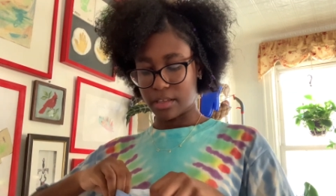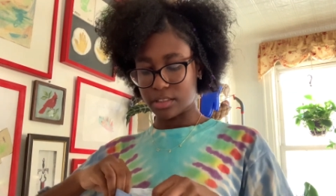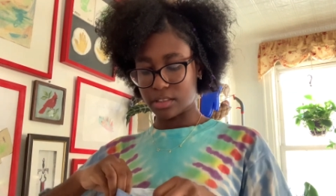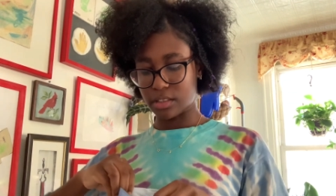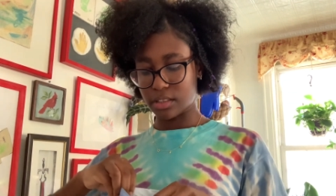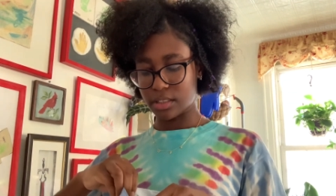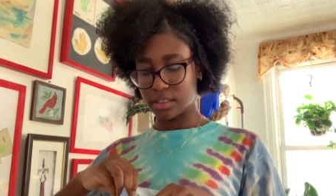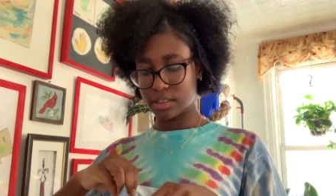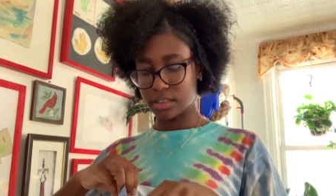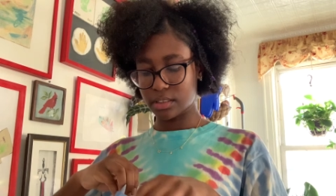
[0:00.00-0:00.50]
So
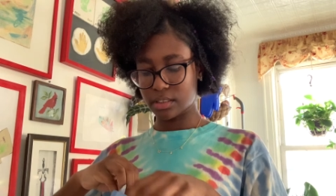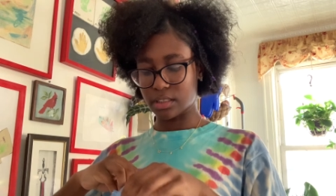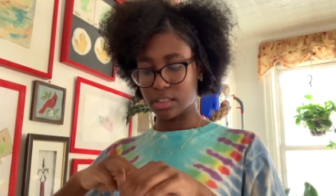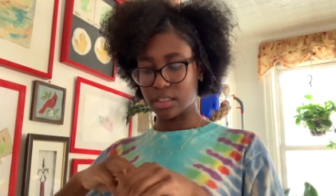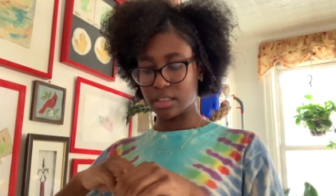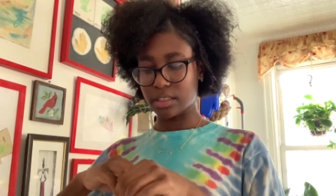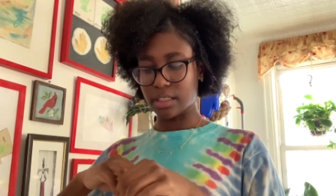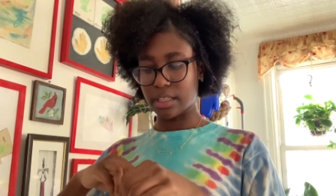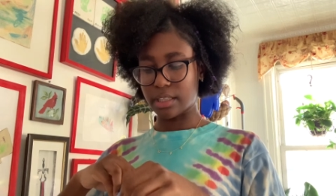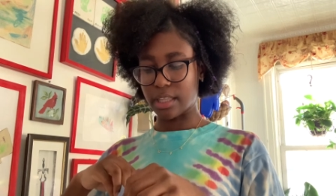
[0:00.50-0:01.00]
this is
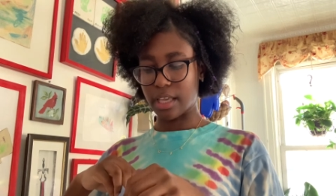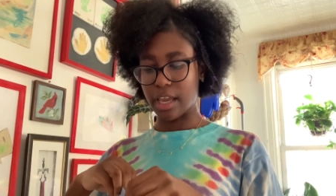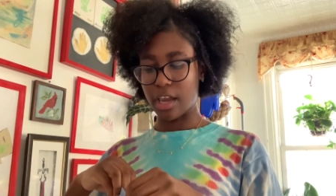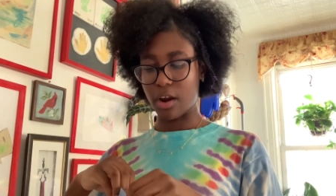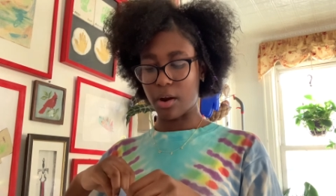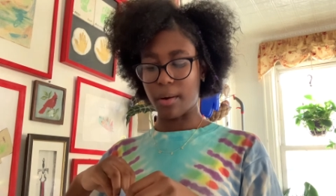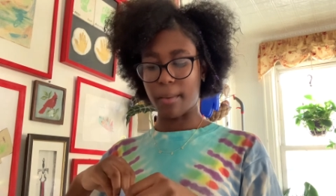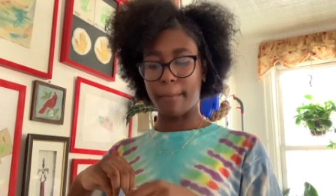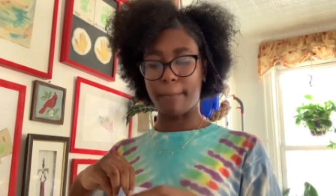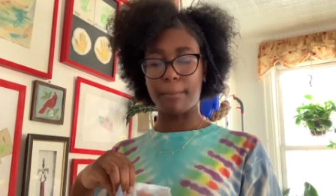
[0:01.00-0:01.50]
good that they
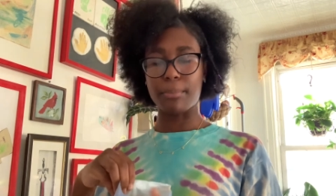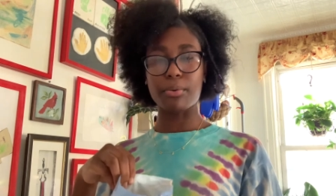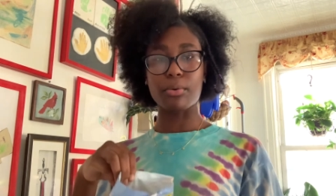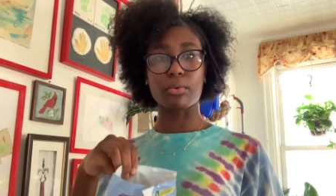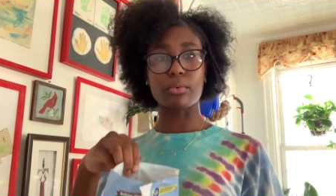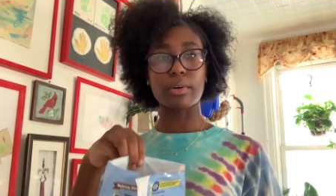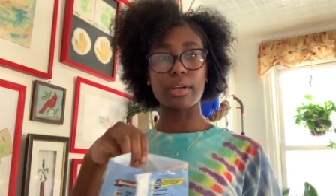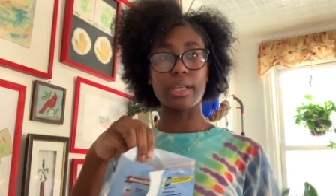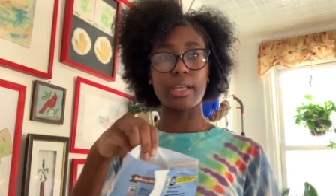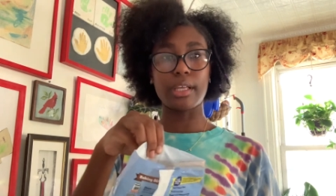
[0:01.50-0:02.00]
are
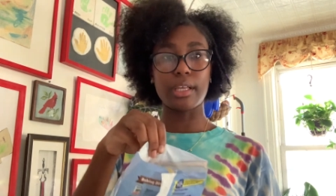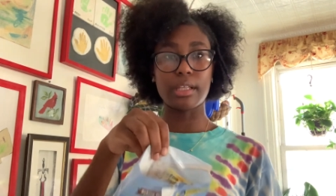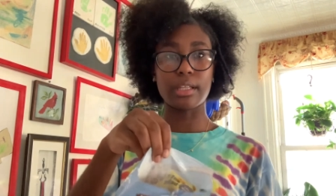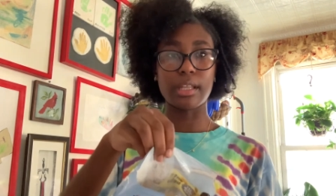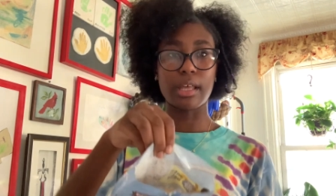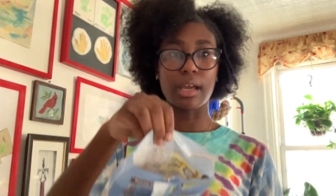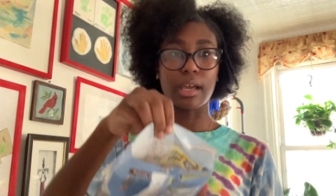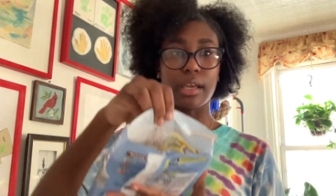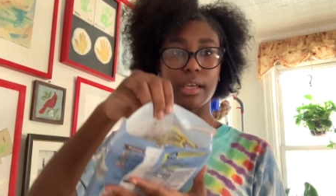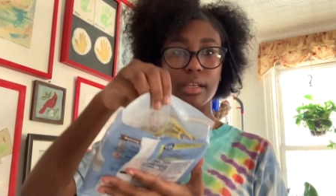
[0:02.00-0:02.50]
pre
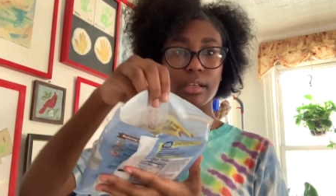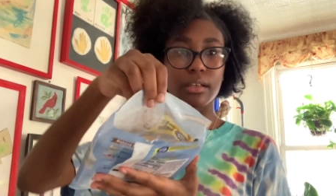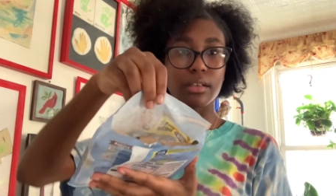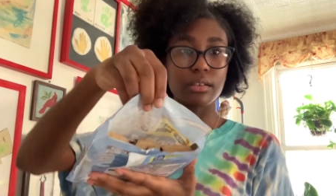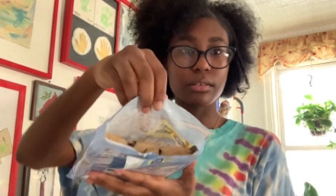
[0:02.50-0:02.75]
like,